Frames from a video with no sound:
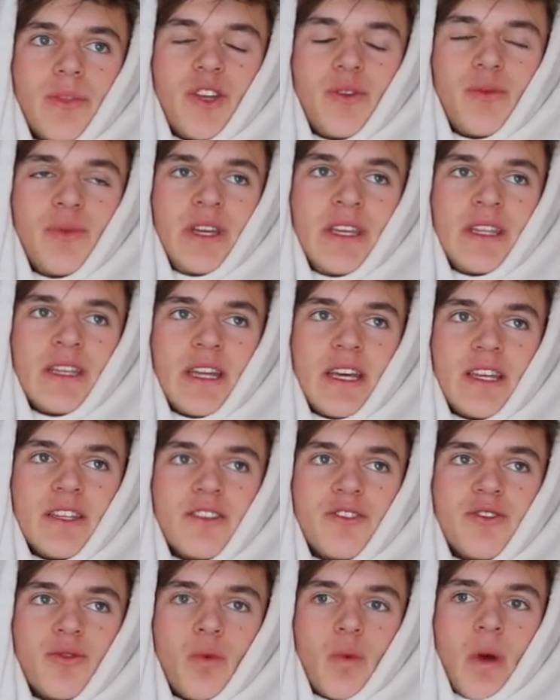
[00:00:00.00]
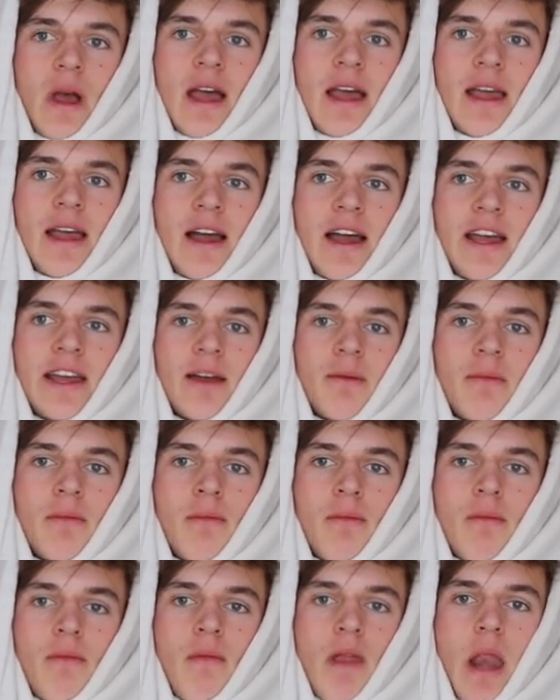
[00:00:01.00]
the reason as to why I
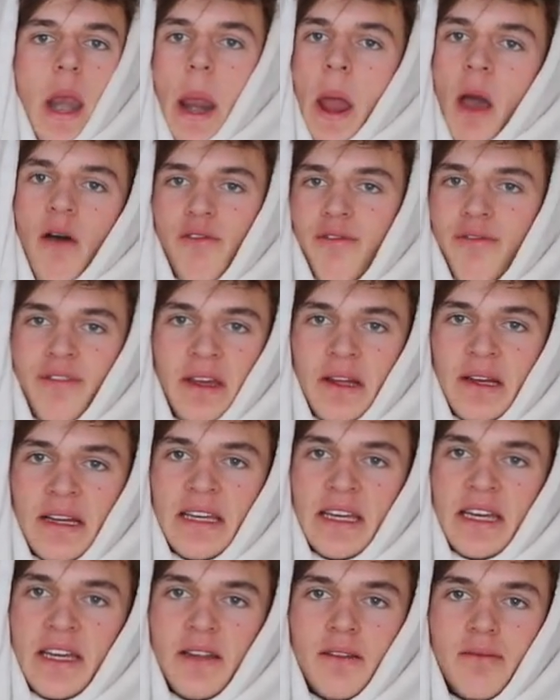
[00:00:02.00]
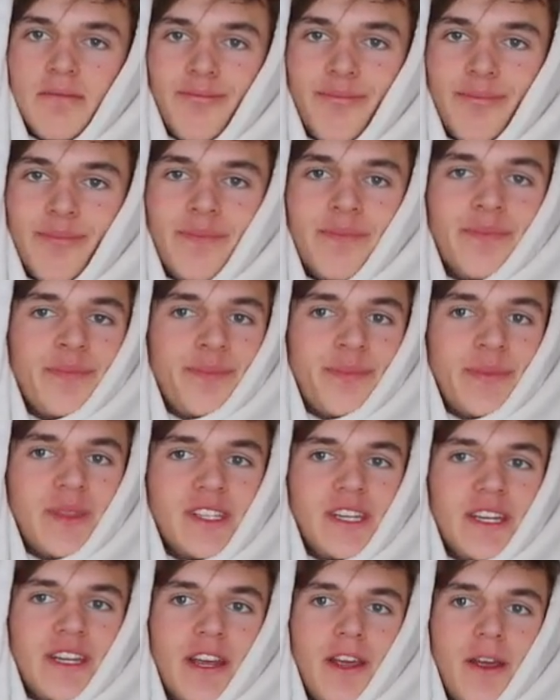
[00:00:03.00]
am not feeling it
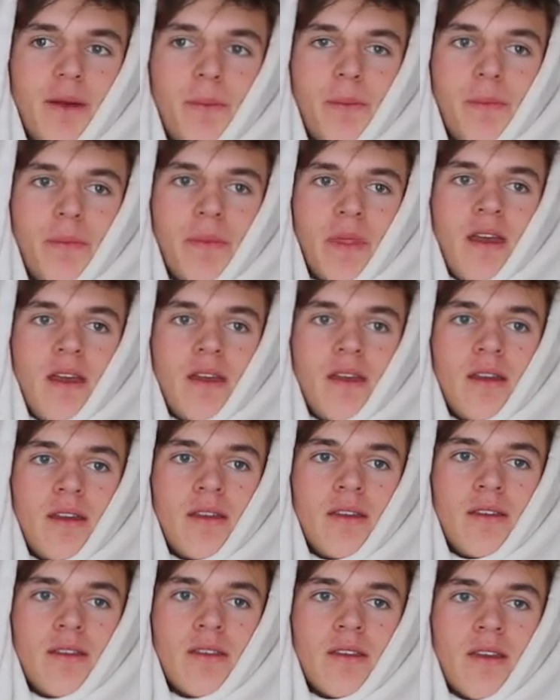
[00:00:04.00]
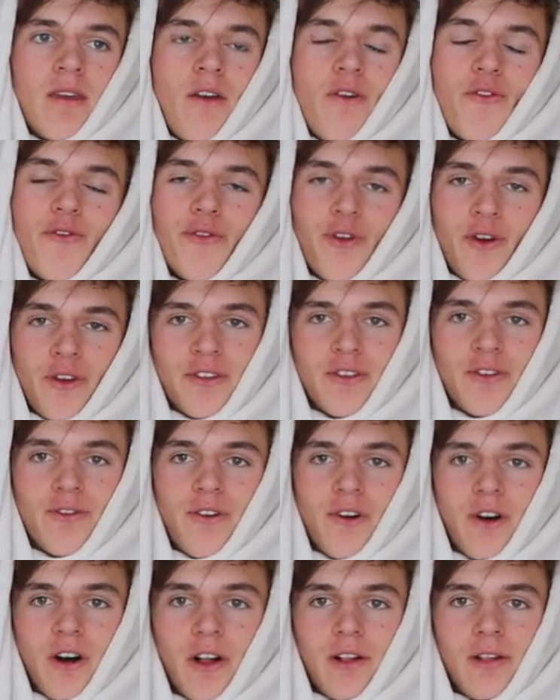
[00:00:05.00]
today is, first
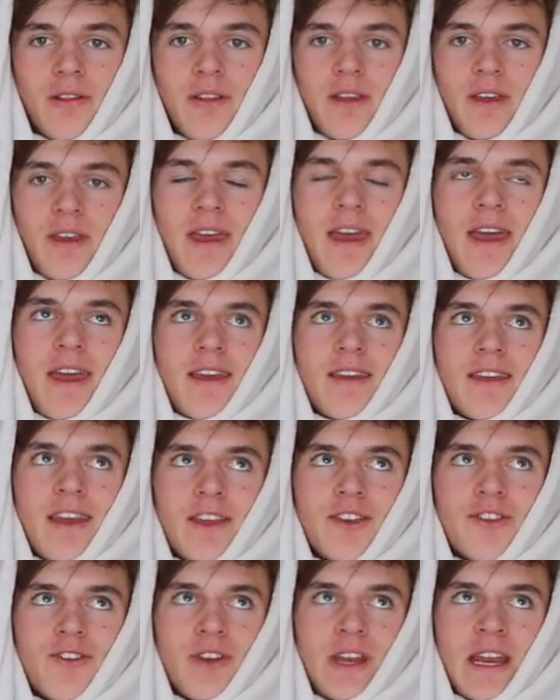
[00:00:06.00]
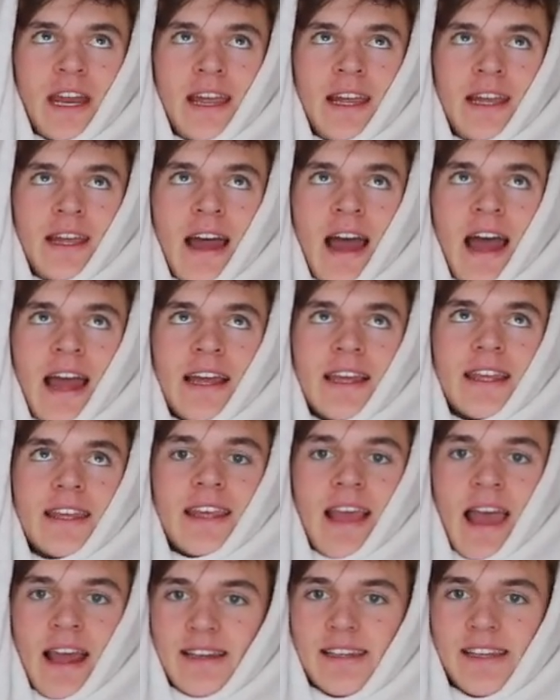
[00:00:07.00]
of all, yesterday I
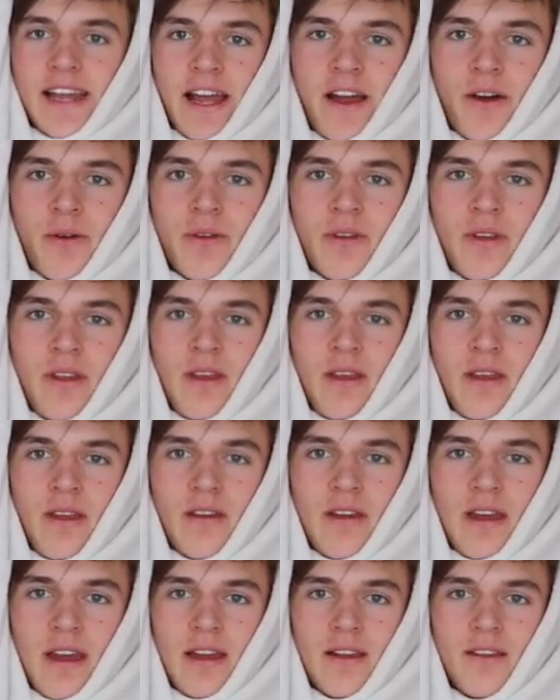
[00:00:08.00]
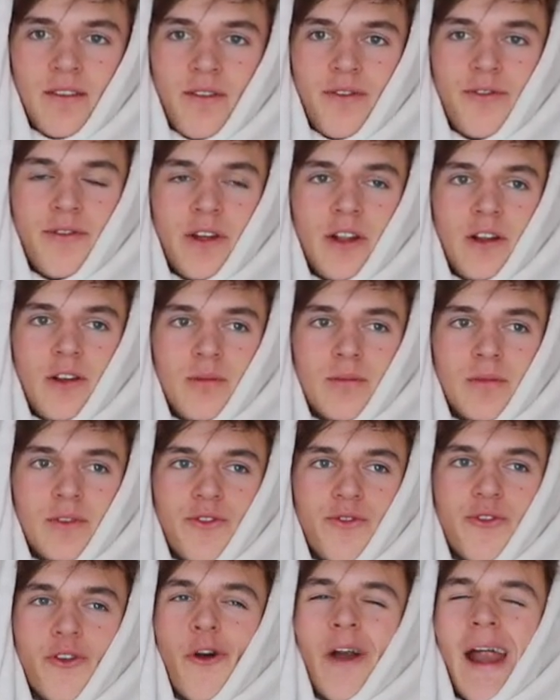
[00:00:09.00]
sat down and filmed
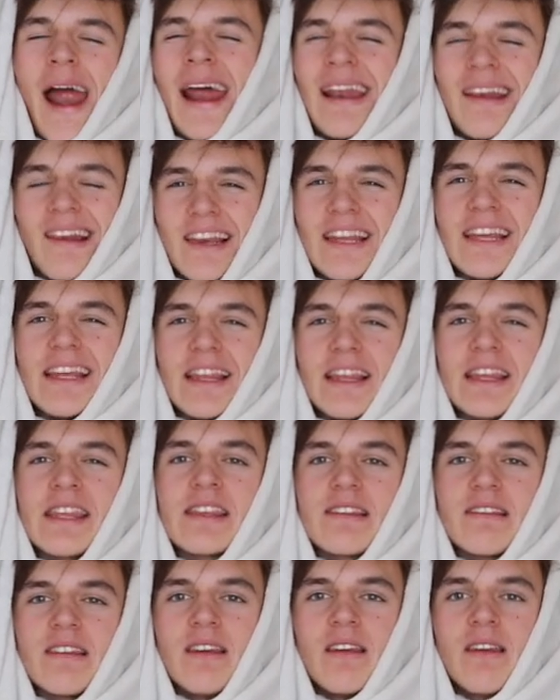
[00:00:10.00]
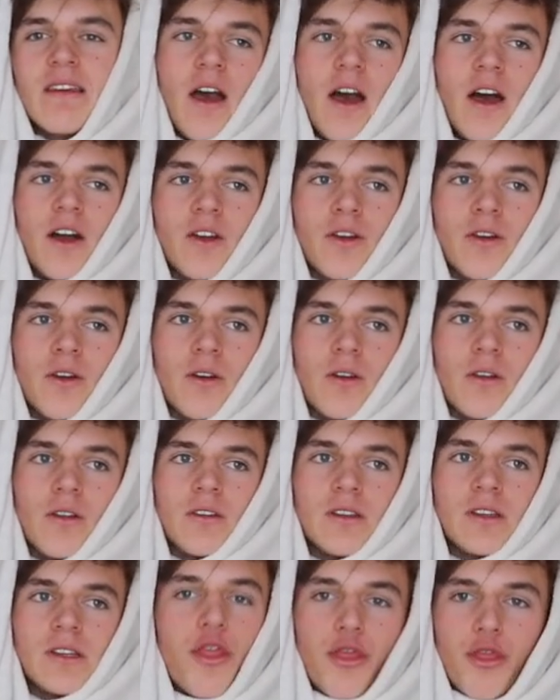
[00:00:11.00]
for at least a
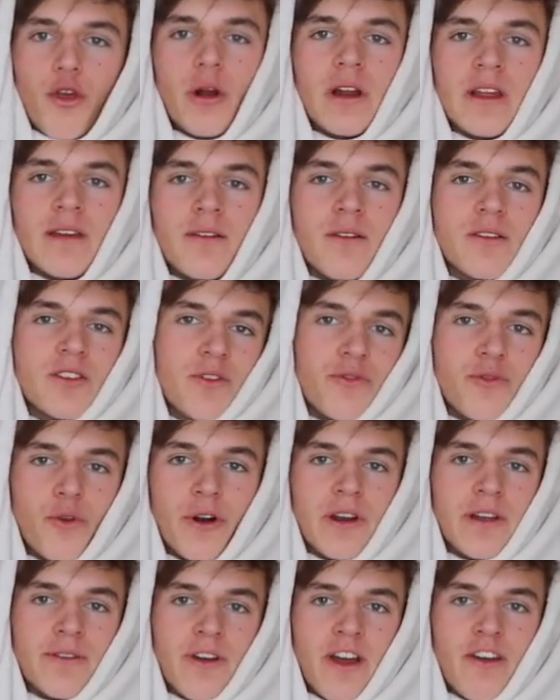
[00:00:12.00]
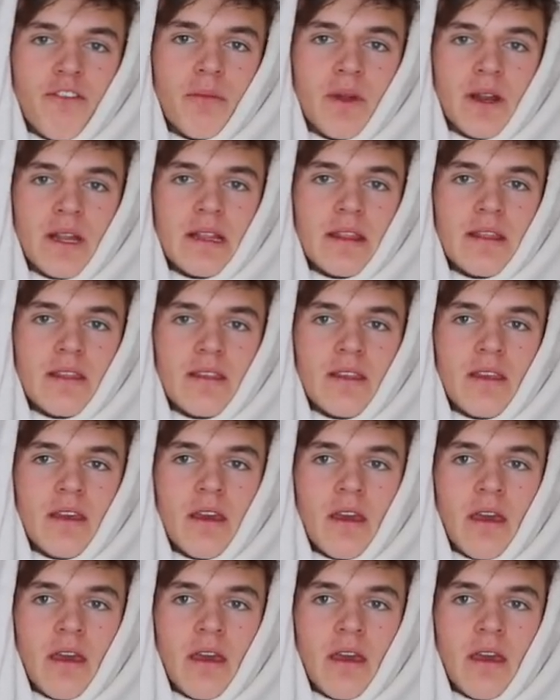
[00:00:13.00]
good 30 to 45 minutes,